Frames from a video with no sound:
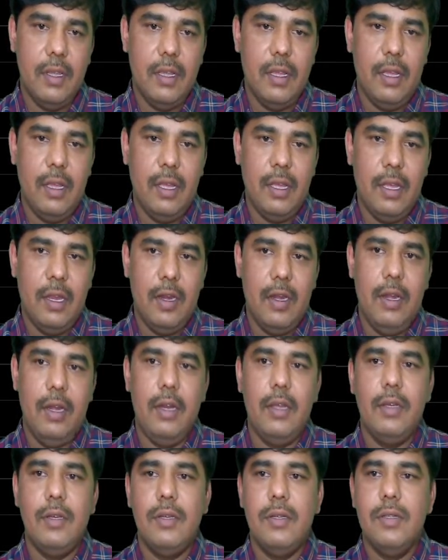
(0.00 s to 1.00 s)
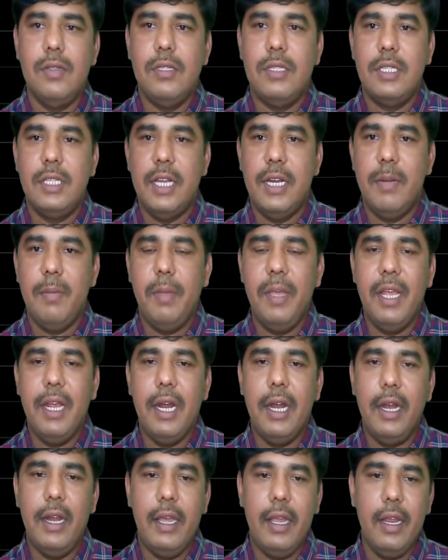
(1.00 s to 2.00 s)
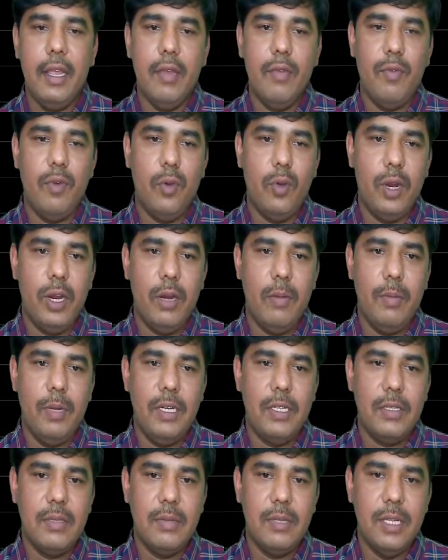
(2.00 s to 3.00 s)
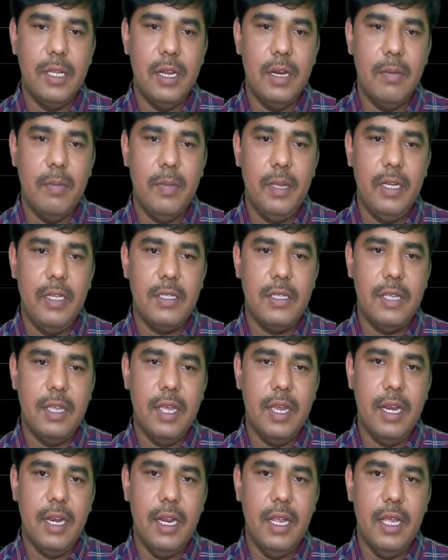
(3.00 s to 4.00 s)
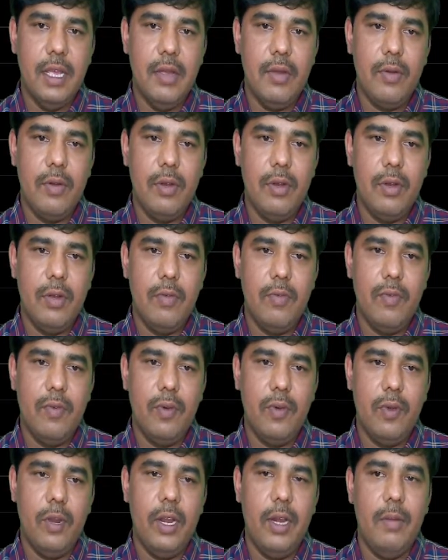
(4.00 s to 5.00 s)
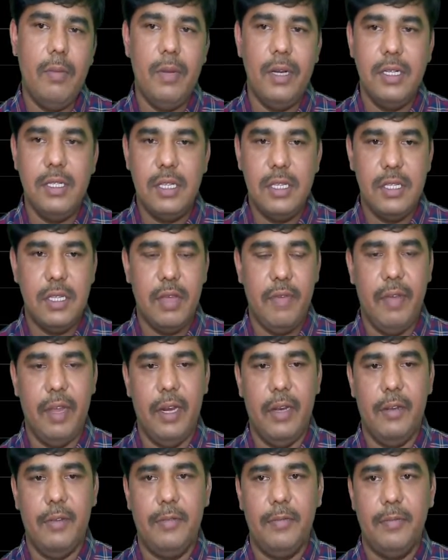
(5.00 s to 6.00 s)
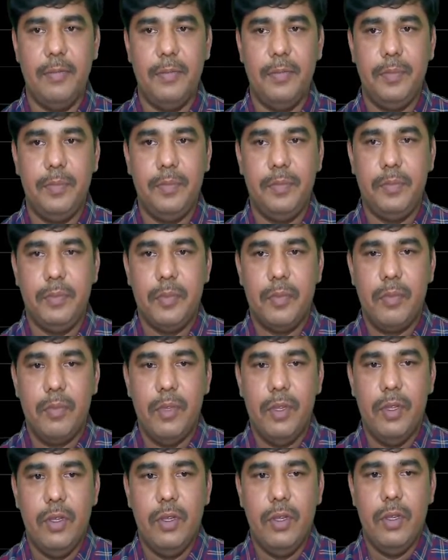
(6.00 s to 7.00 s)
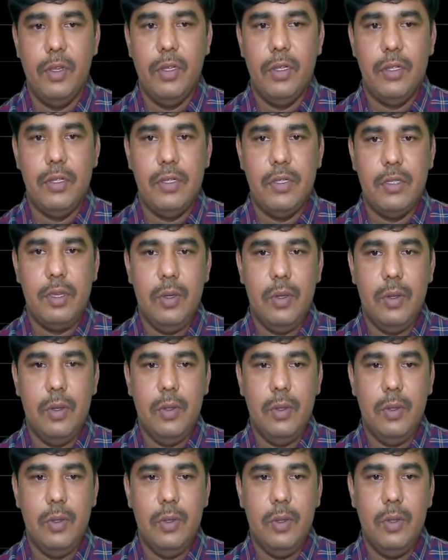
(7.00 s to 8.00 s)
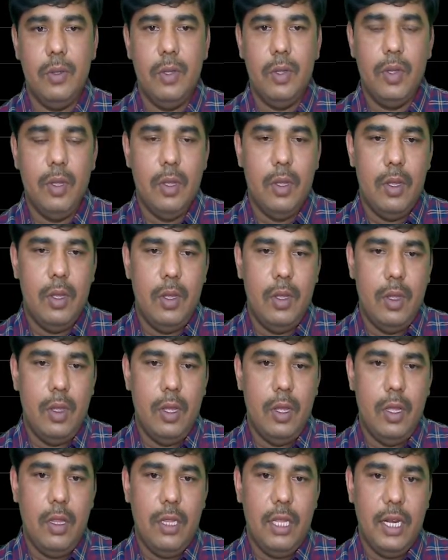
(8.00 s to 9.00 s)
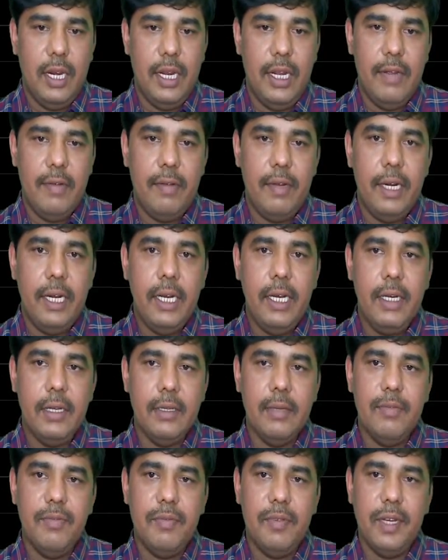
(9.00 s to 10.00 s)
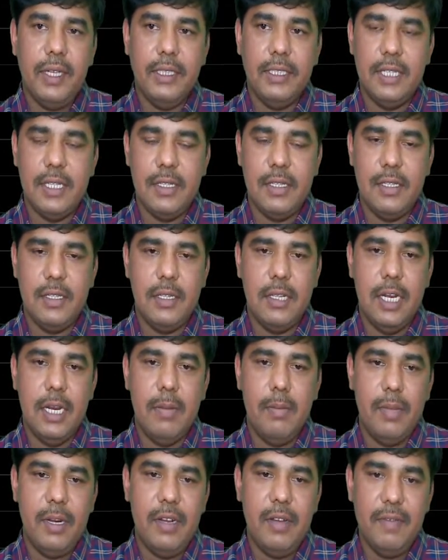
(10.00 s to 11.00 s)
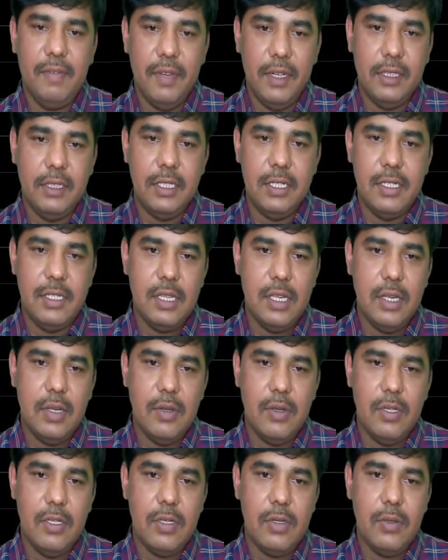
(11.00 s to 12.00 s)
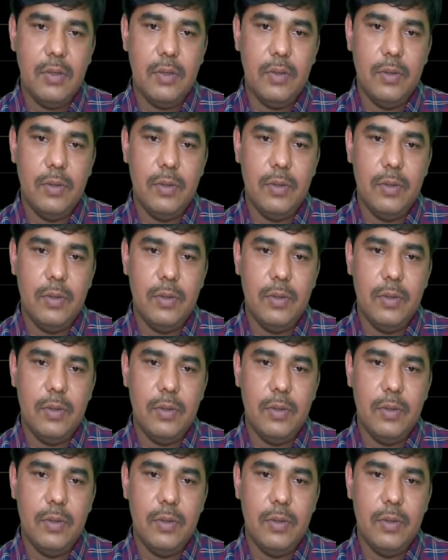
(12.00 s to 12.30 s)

and set B containing 4 elements. That means n equal to 4 elements is given. So the required functions, the number of functions equals to